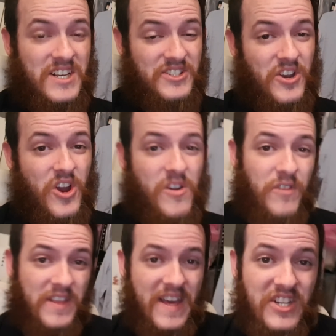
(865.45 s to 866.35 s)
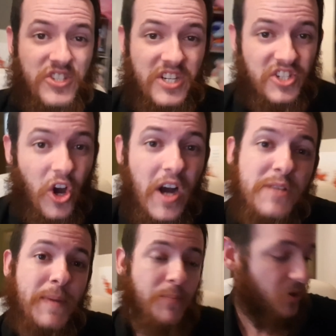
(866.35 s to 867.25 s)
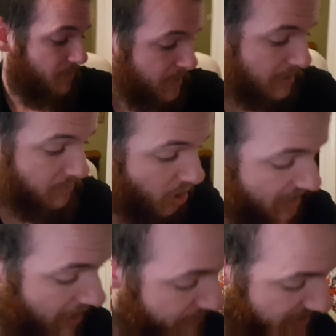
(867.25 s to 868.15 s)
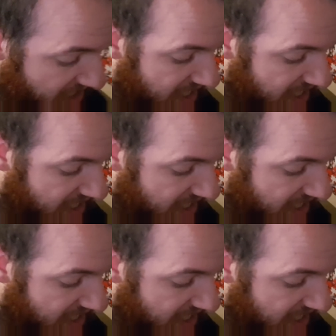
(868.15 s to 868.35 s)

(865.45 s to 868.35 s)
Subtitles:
So hopefully that should entice people to pick mine up